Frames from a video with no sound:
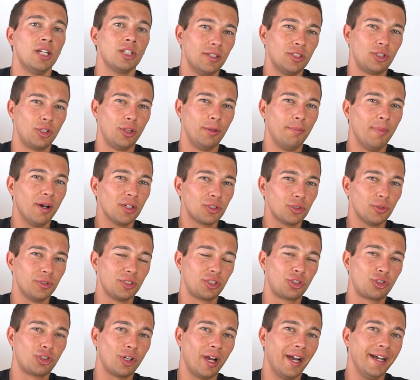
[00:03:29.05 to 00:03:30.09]
So the muscle
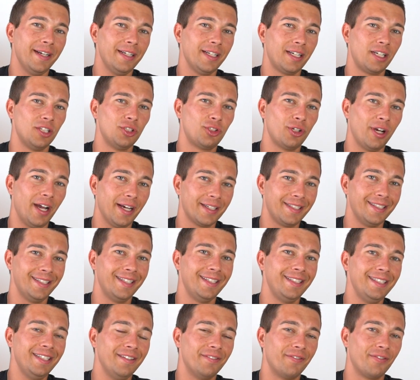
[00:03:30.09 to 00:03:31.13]
is trying to contract
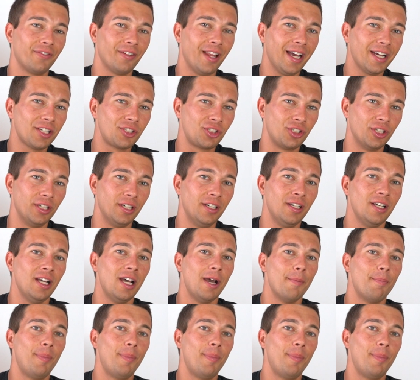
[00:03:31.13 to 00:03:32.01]
into knee flexion,